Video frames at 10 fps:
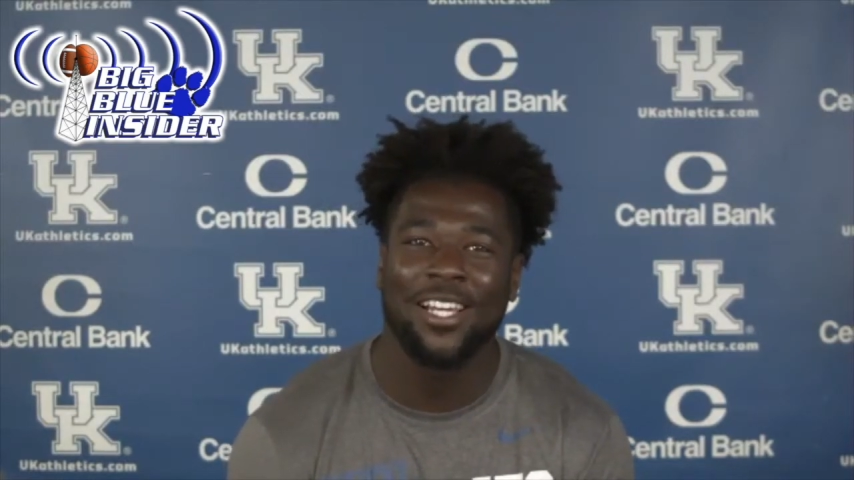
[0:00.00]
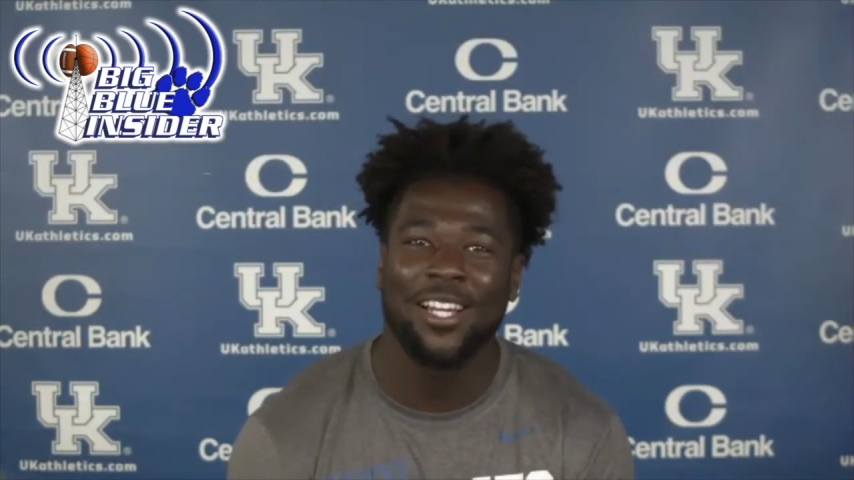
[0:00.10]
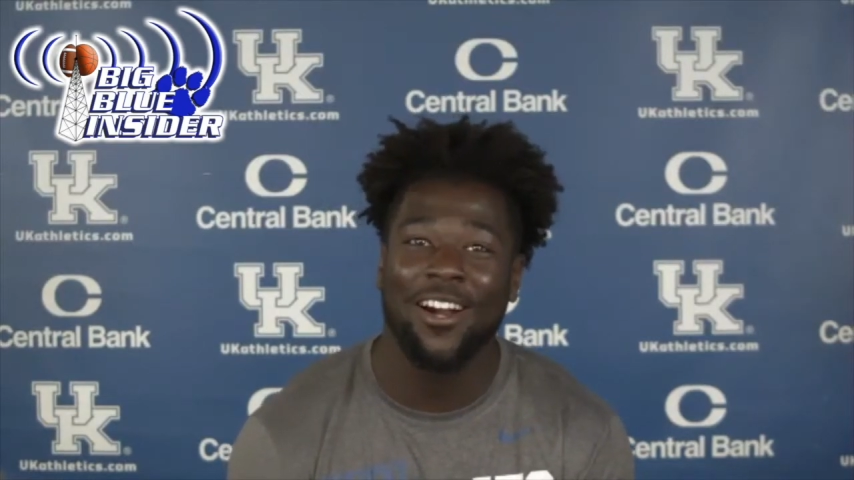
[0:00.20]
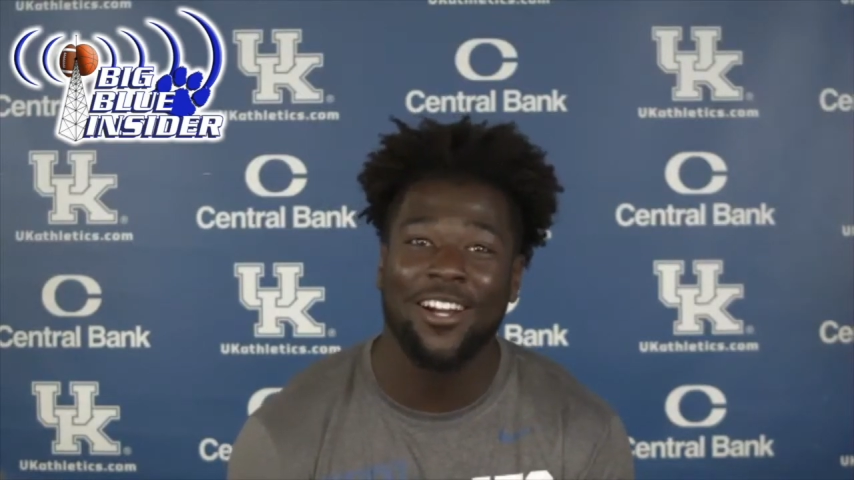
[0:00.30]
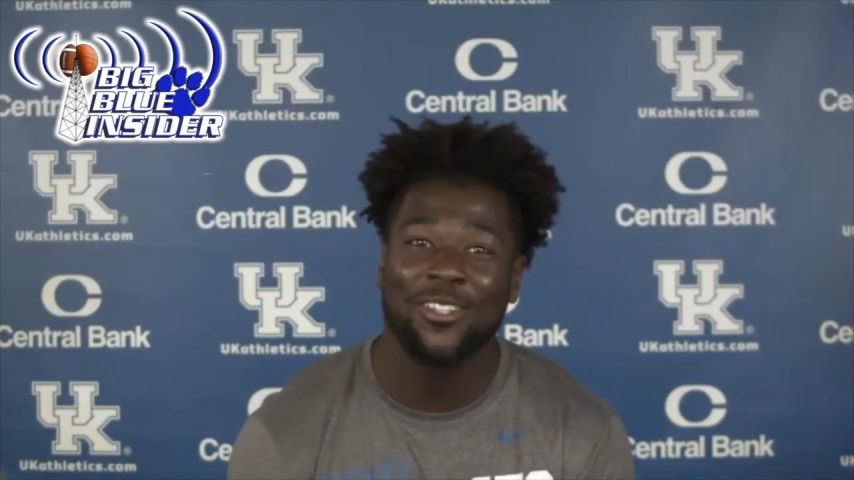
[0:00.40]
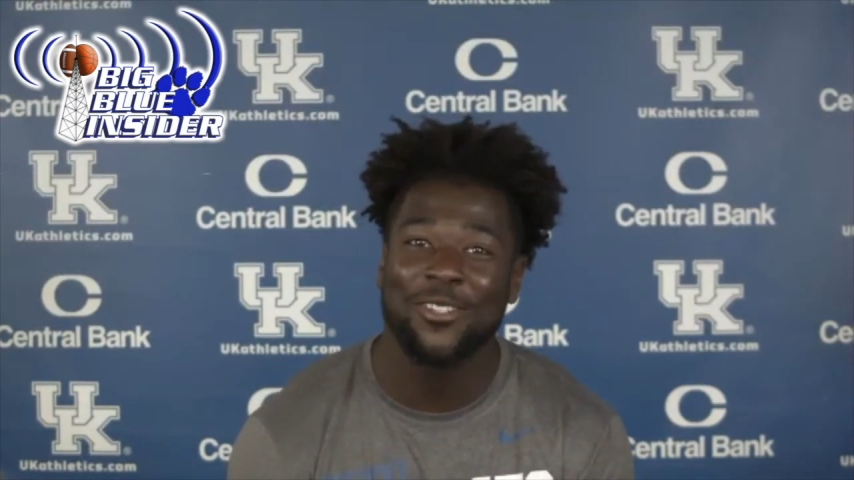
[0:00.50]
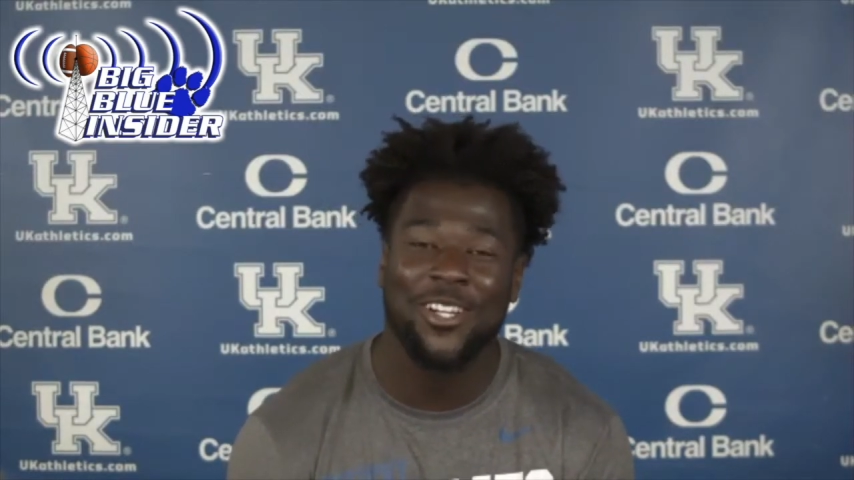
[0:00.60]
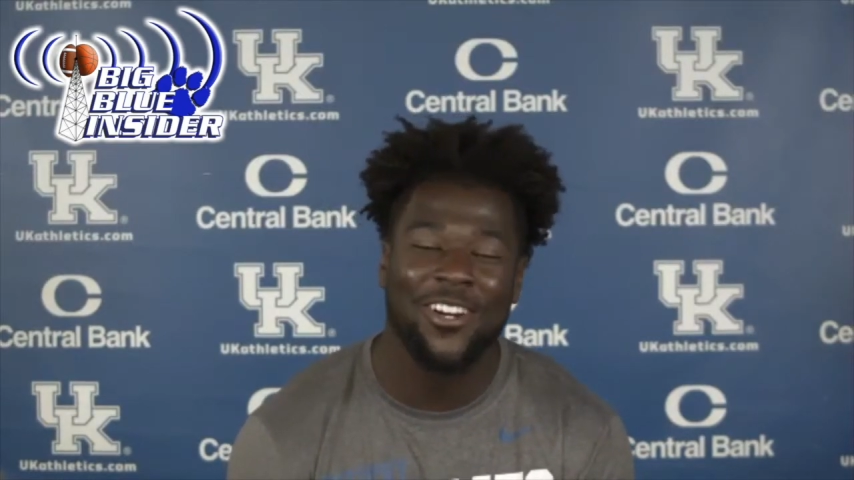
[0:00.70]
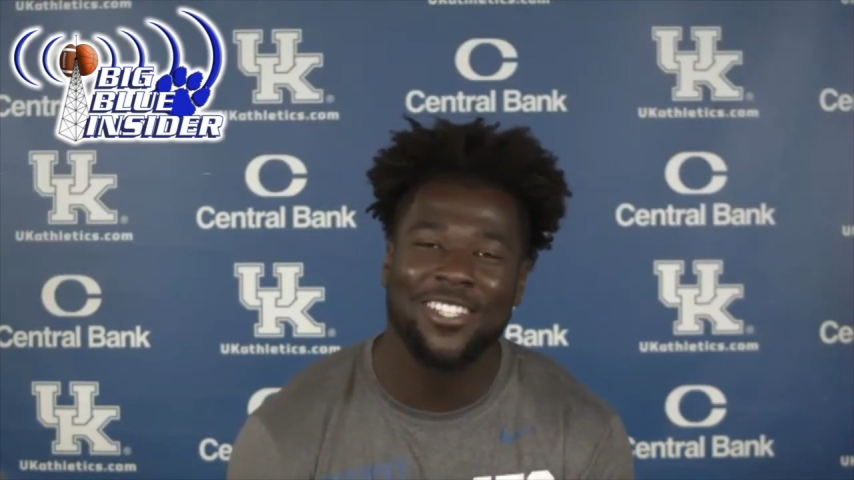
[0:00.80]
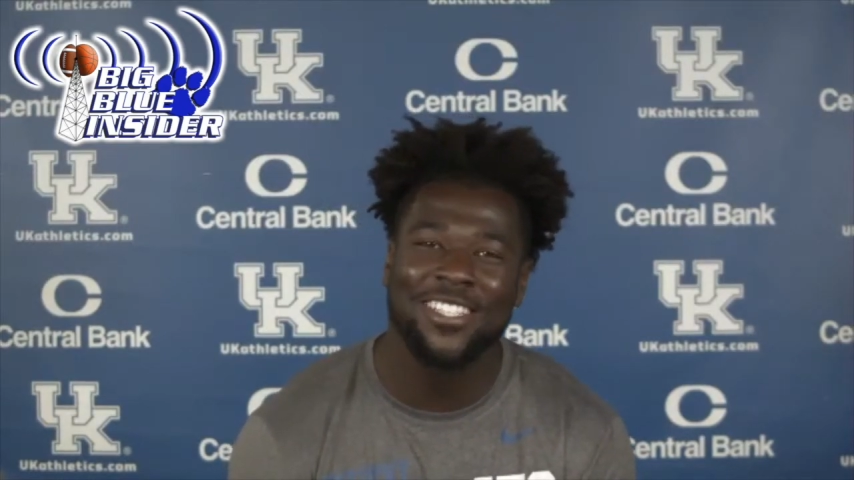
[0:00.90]
all right, no
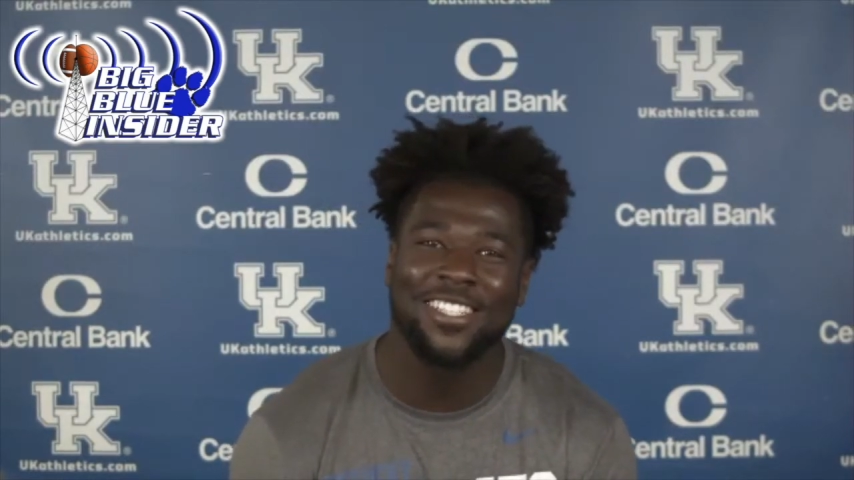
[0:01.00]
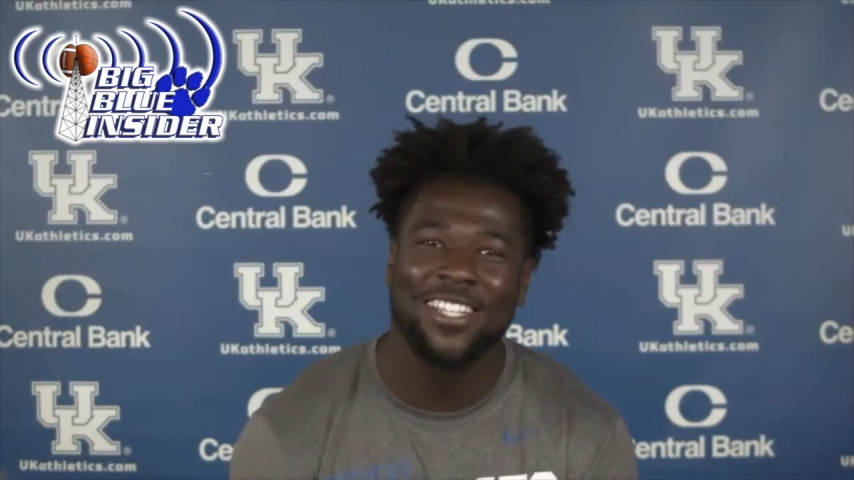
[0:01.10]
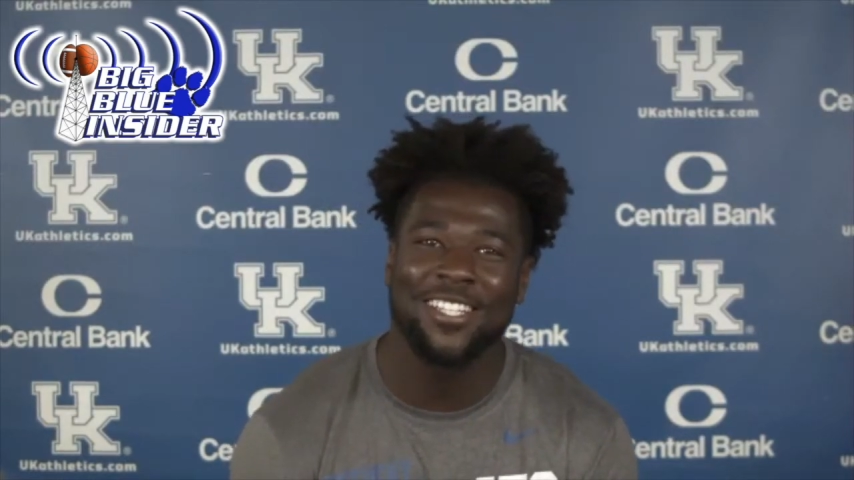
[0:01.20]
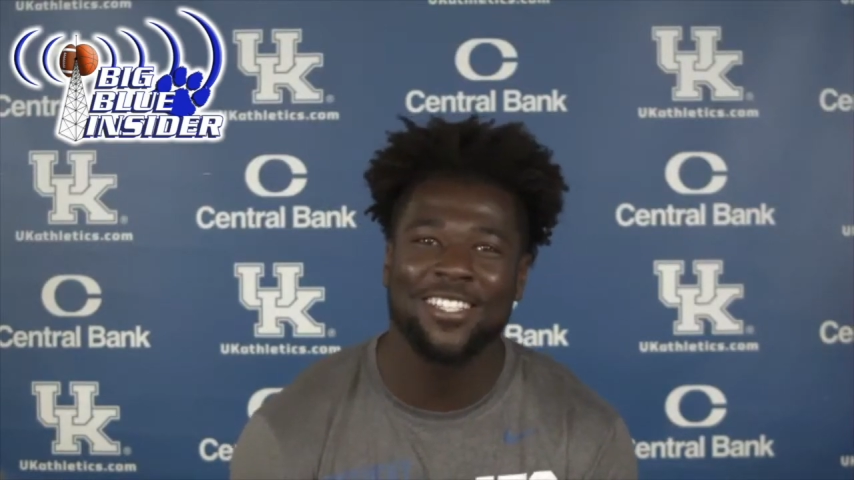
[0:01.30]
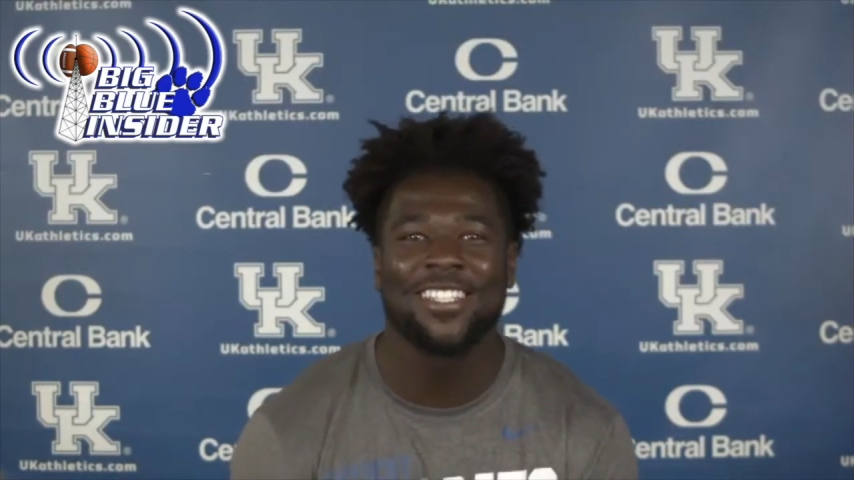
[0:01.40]
targeting today.